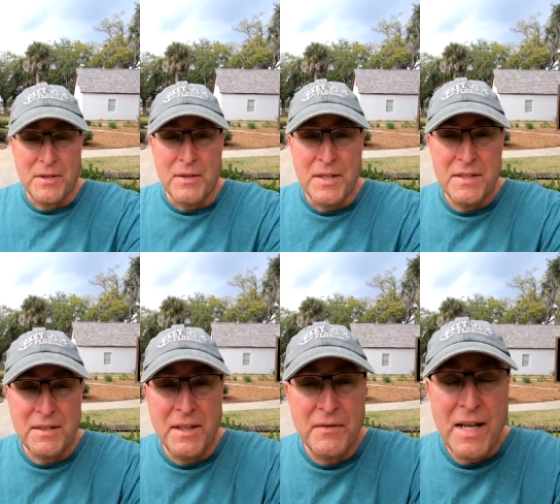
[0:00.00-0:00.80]
So these
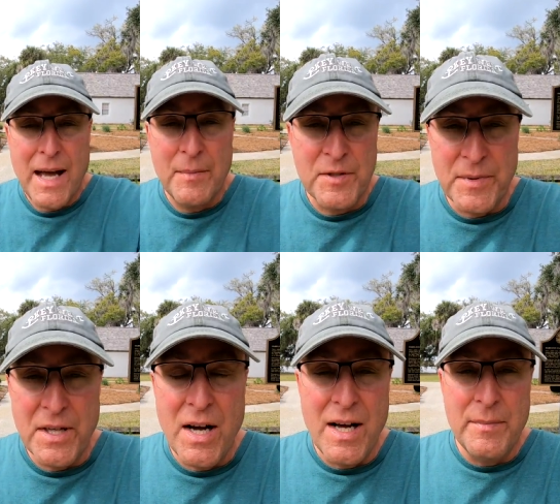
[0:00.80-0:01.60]
slave cabins
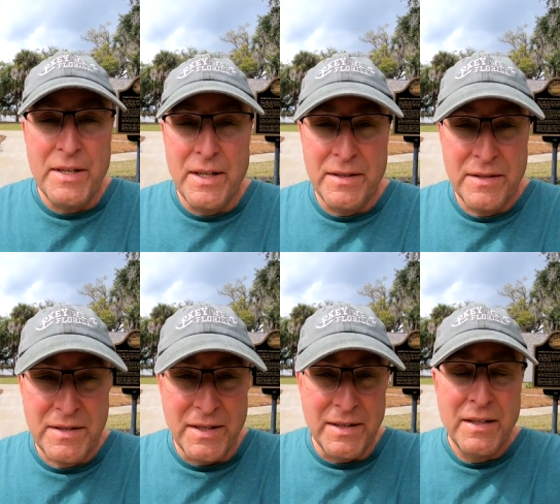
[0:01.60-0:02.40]
behind me that you
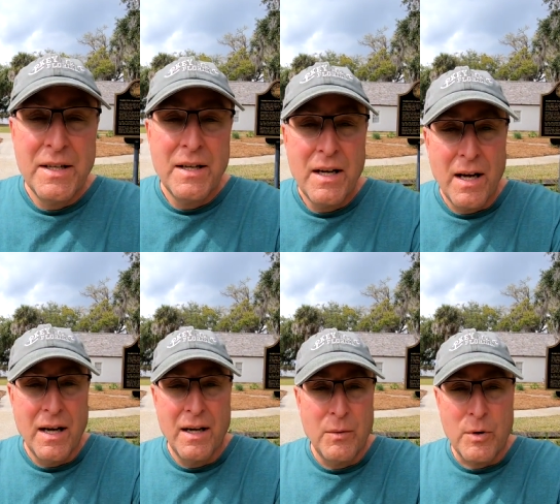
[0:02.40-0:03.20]
see
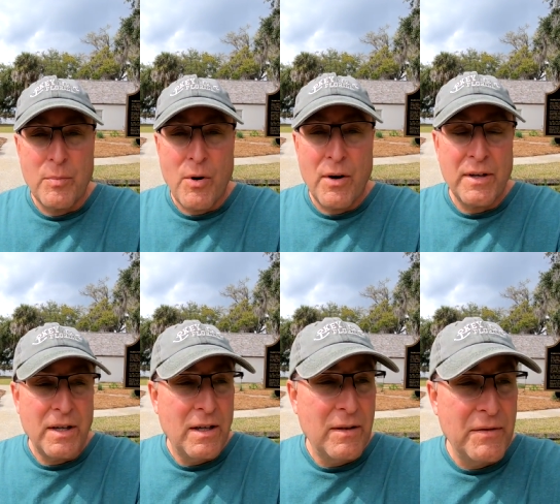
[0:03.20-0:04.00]
uh, were part
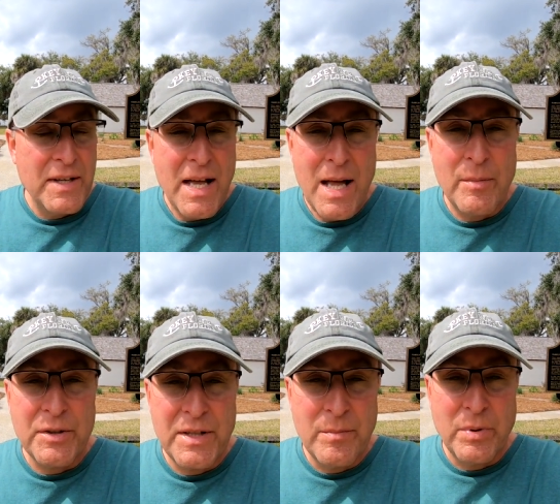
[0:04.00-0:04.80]
of the
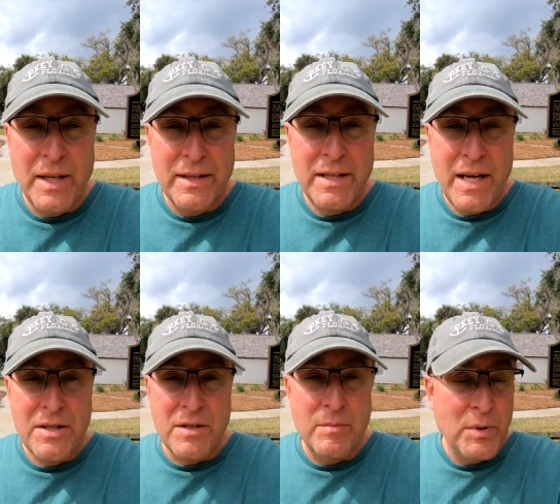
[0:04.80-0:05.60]
Hamilton
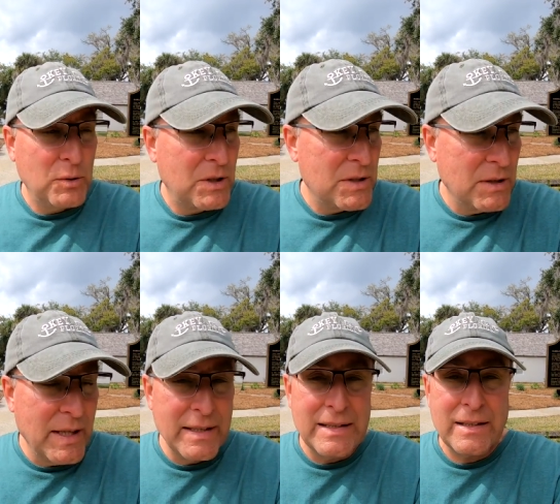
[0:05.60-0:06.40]
plantation built in the
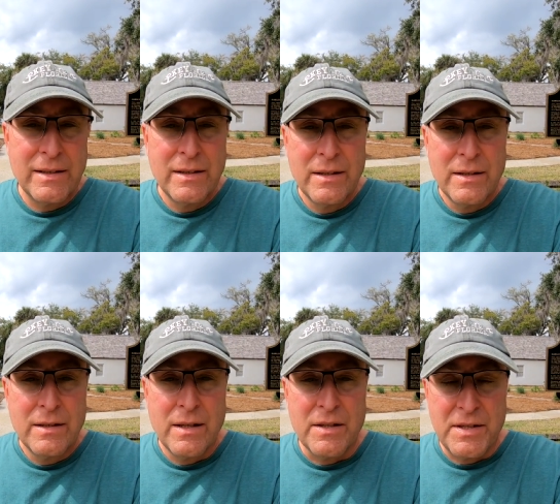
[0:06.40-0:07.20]
late
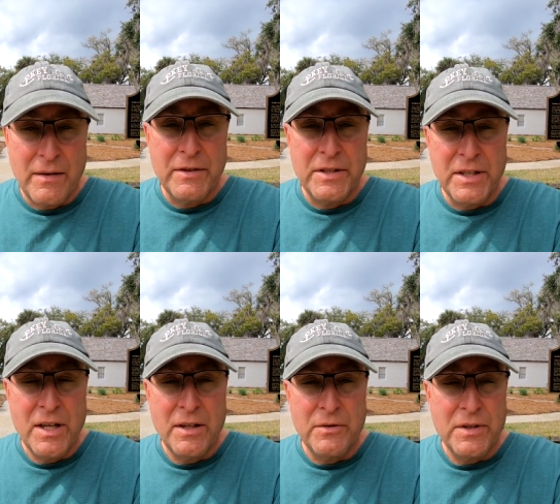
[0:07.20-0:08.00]
uh,
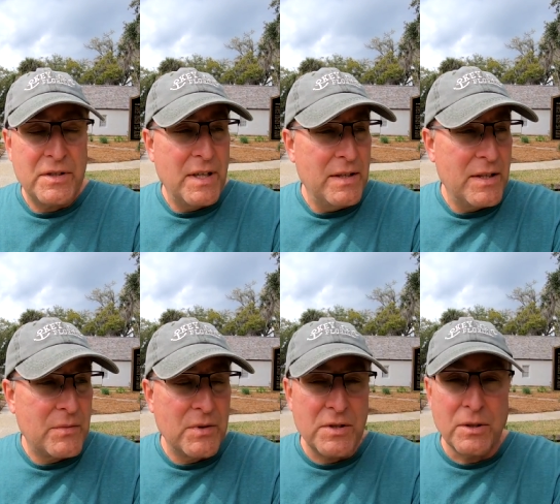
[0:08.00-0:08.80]
1700s. And
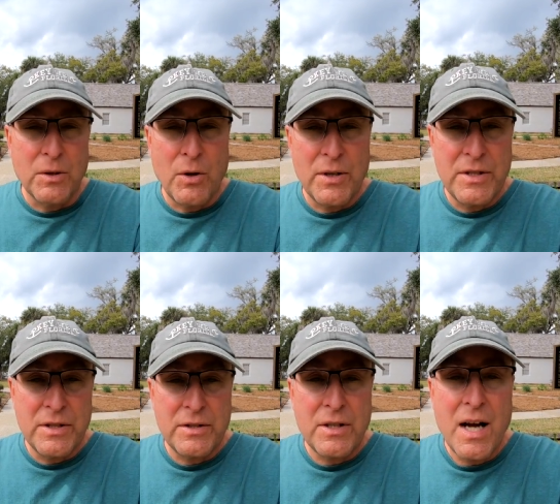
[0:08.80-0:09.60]
this was the
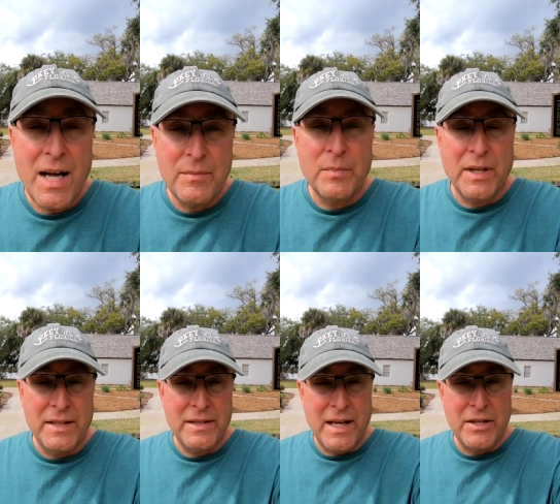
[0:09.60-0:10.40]
largest cotton
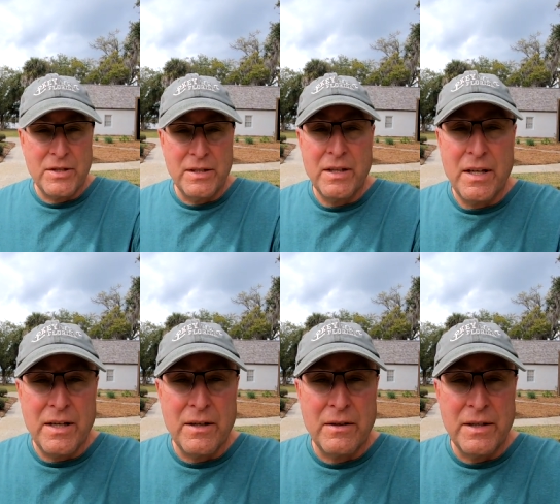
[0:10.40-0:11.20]
plantation
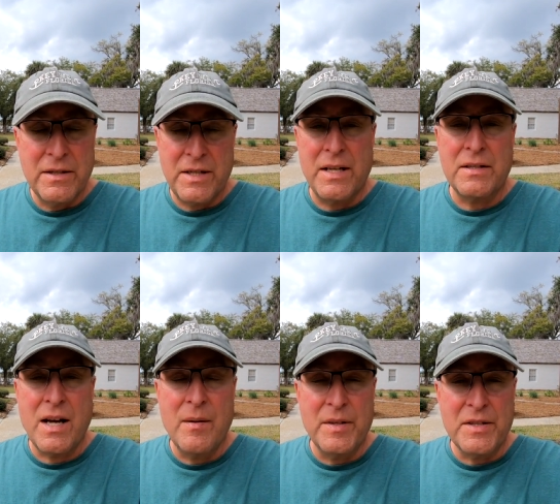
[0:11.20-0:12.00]
here in St.
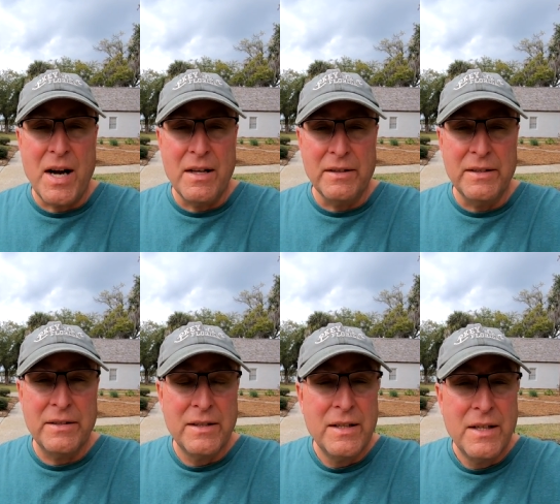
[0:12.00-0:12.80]
Simon's
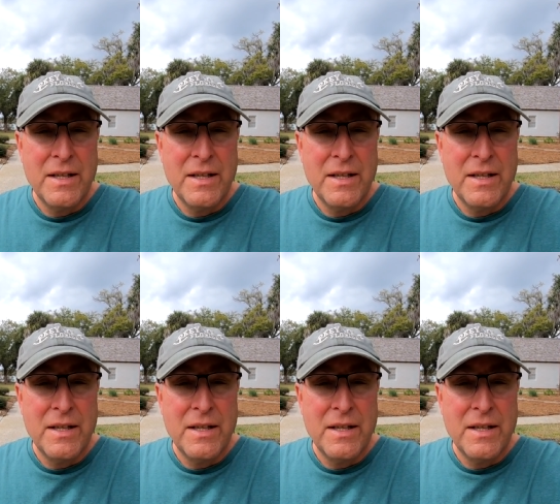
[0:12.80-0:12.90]
Island.